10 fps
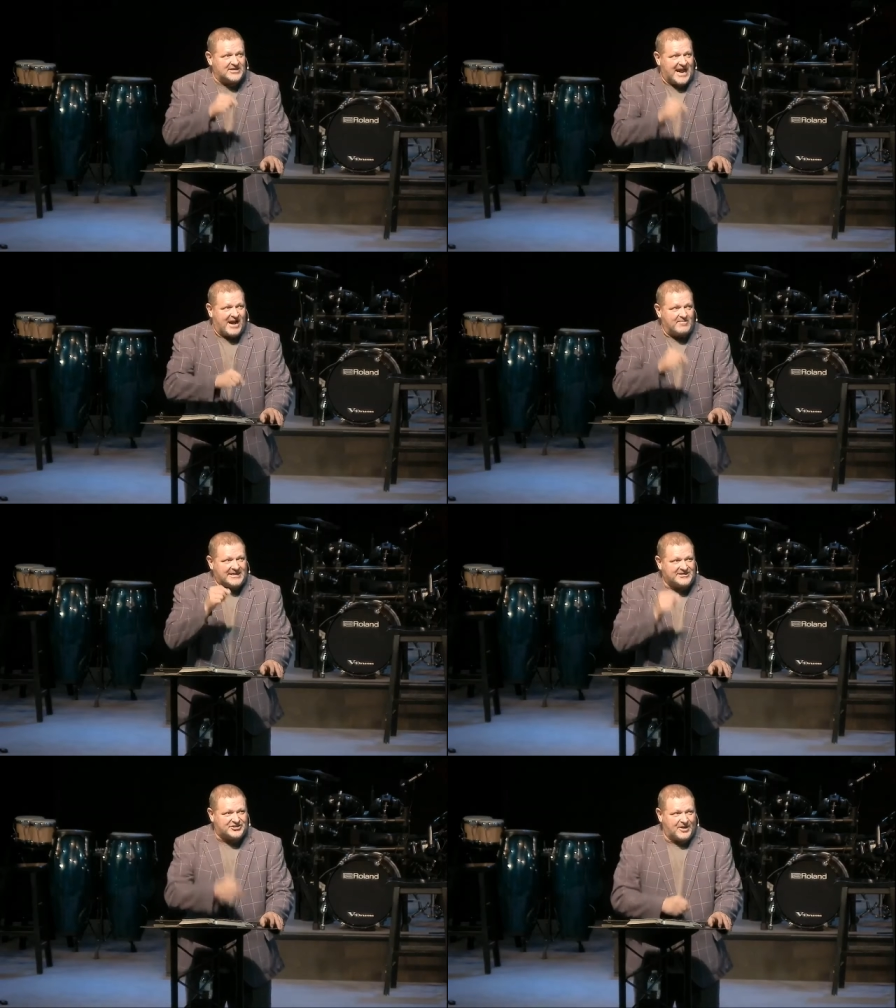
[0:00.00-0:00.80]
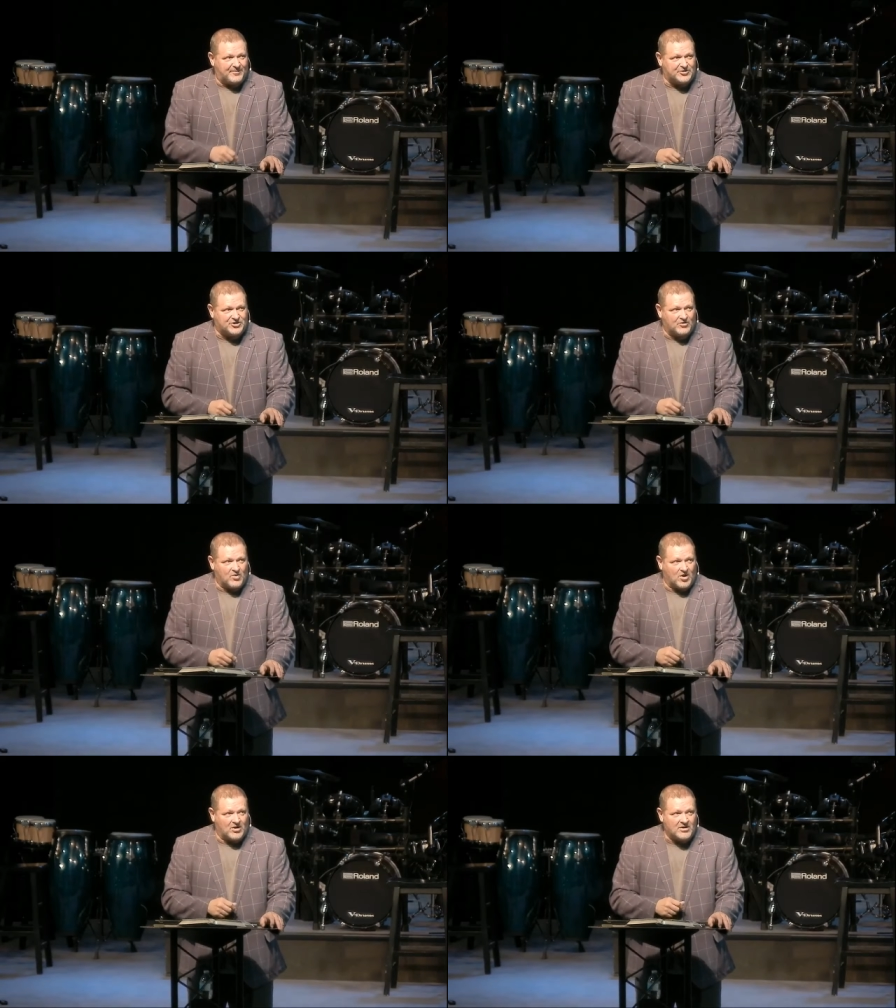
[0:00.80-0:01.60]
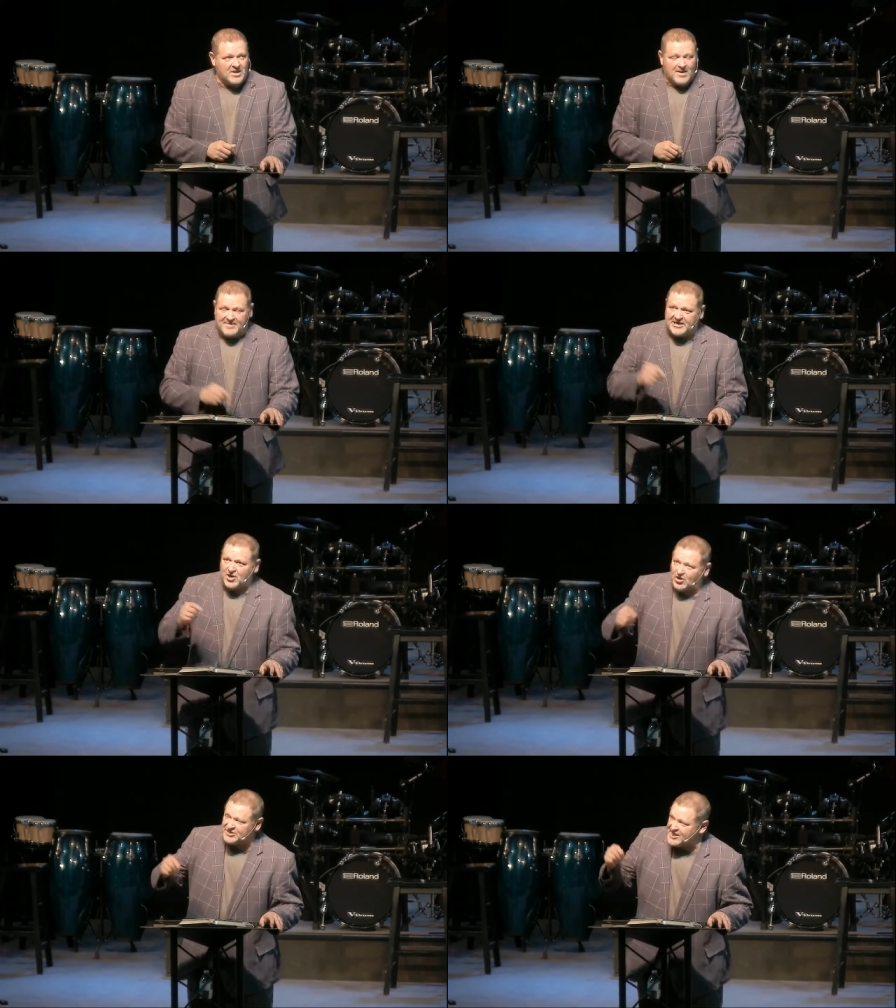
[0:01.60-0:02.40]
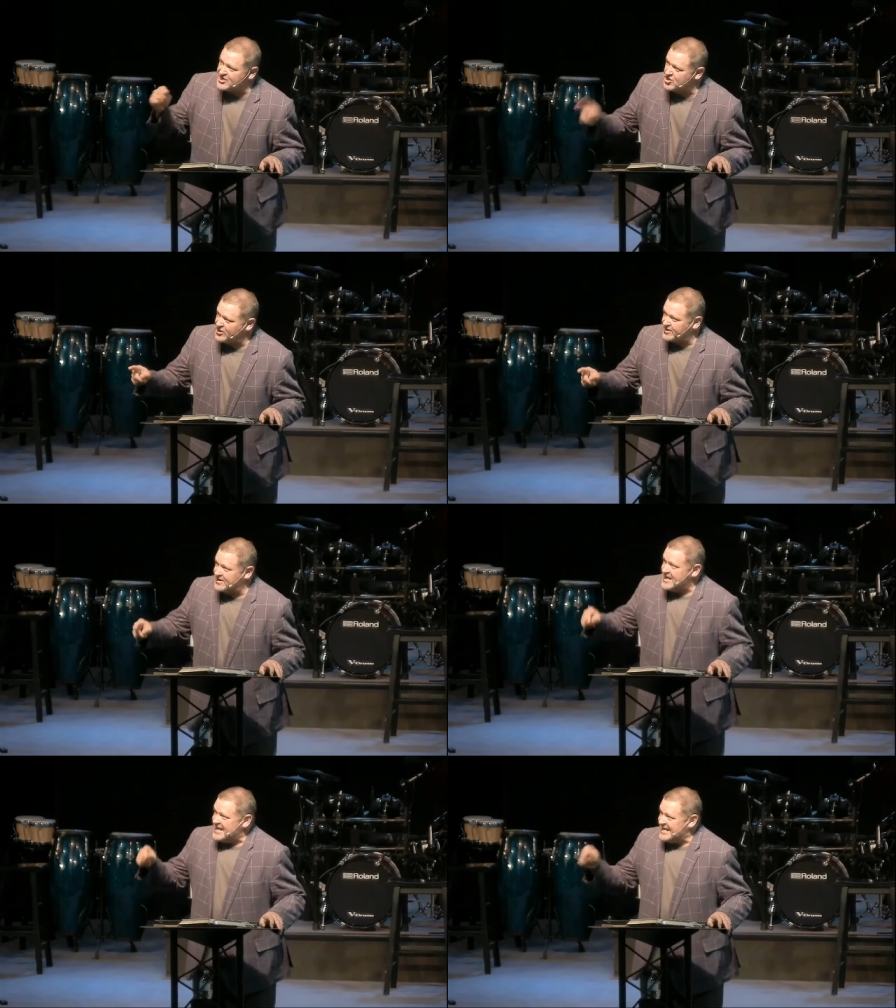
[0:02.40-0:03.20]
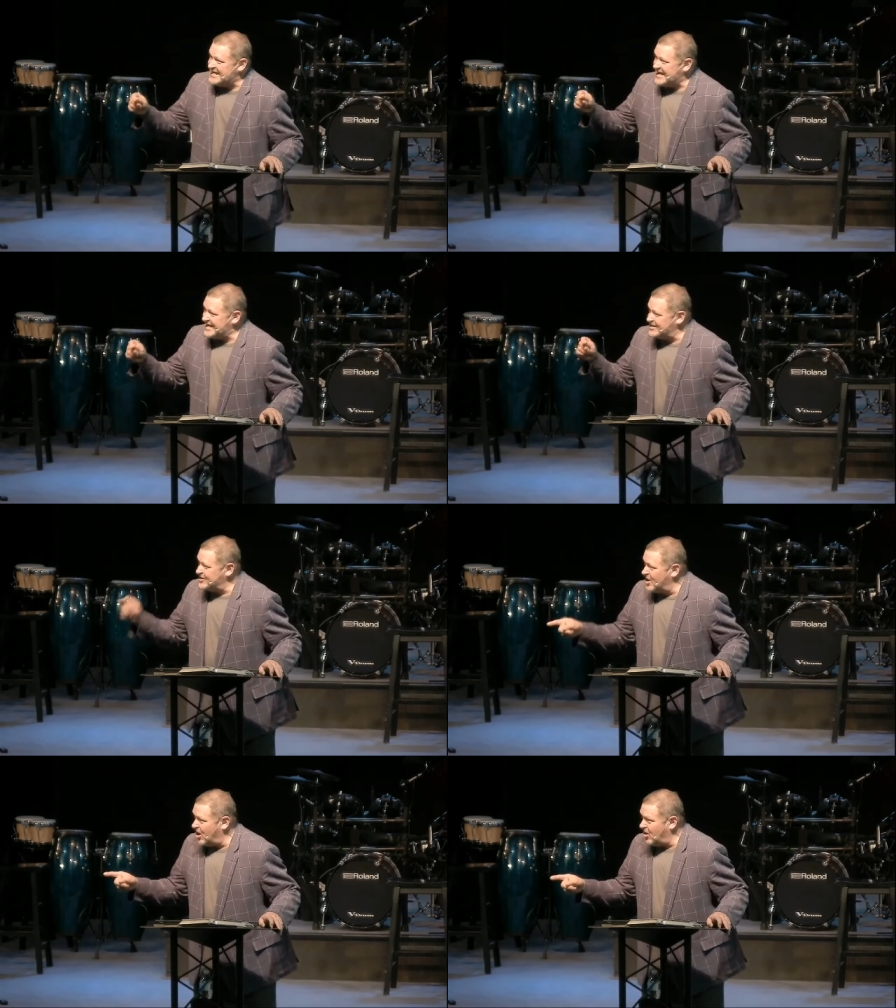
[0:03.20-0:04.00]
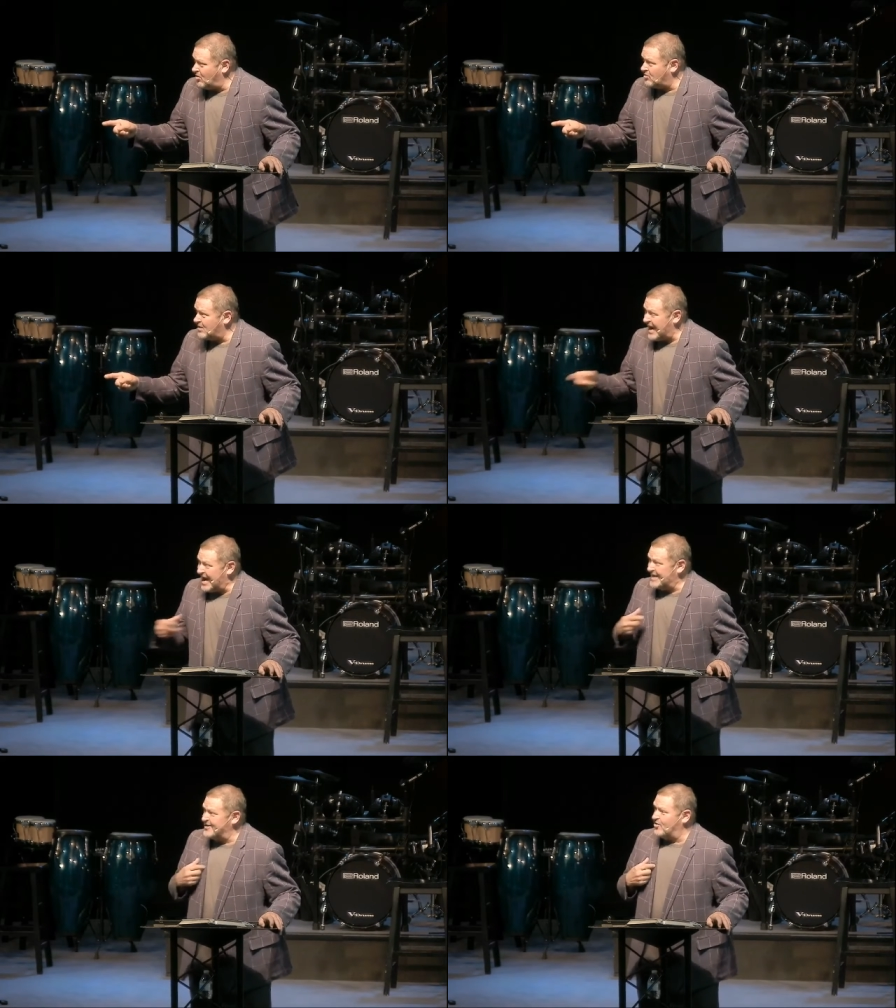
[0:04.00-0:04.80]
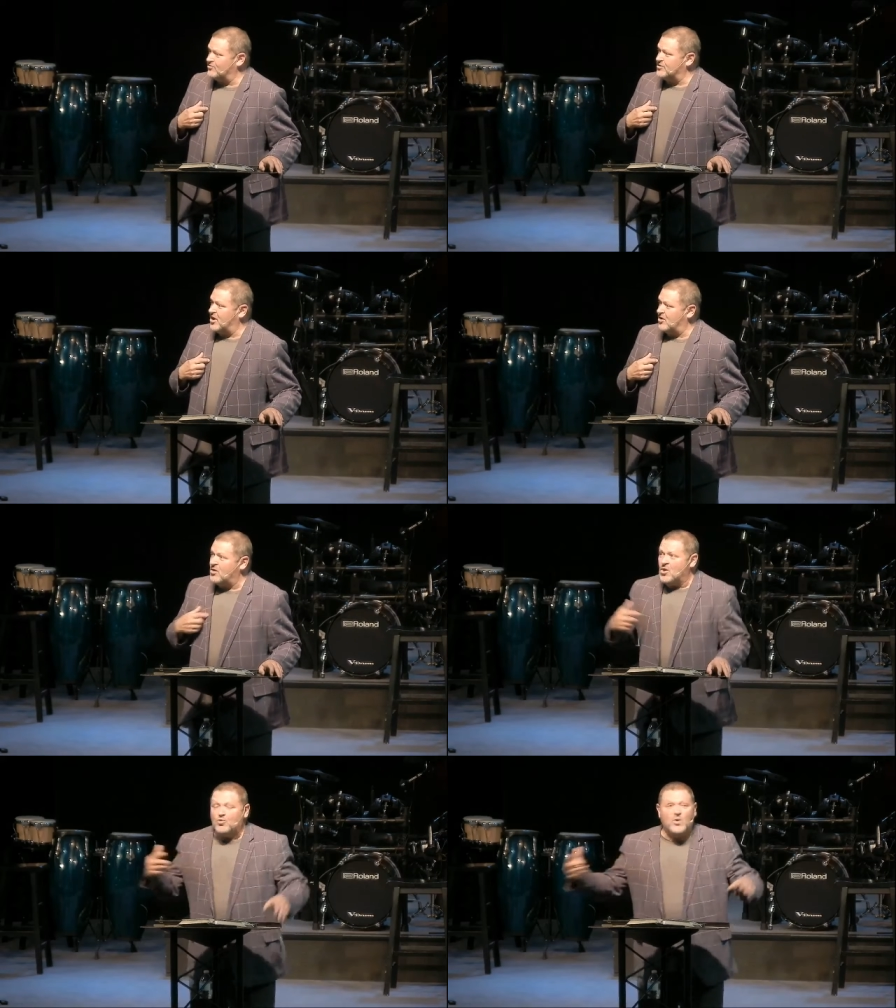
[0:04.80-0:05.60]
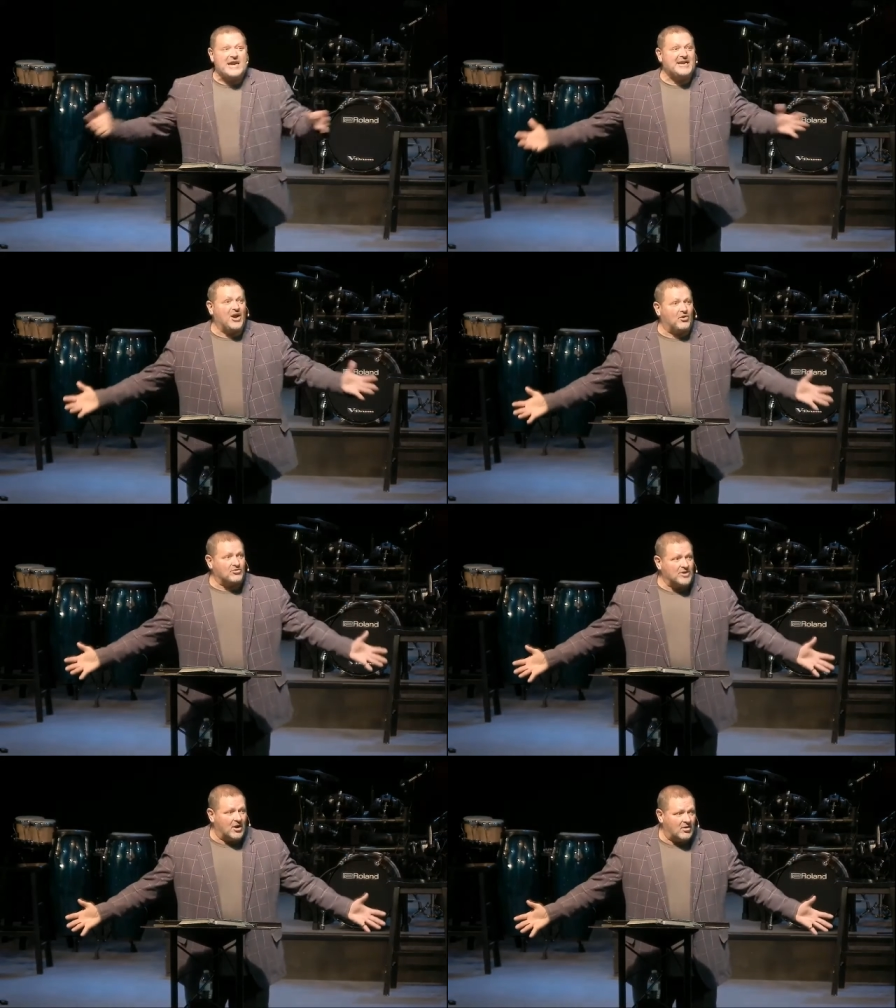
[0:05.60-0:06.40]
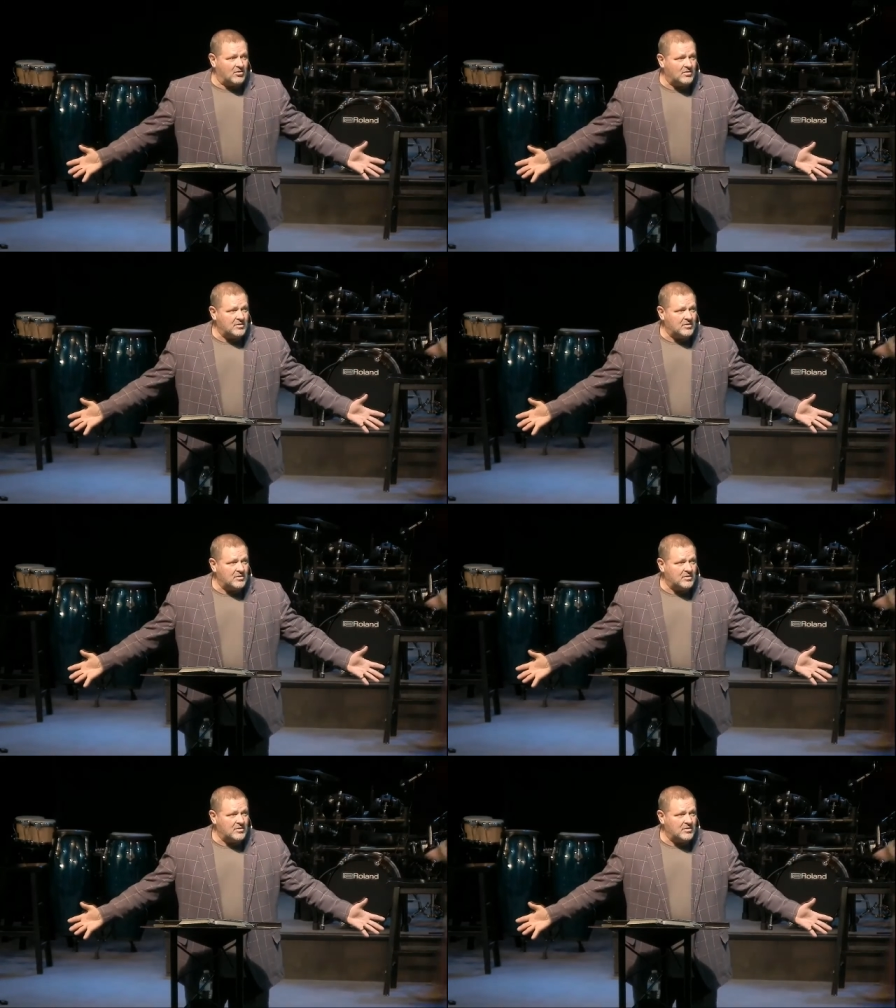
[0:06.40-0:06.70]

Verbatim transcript: how many shepherds there were because he couldn't. He didn't know. I don't know. We don't know.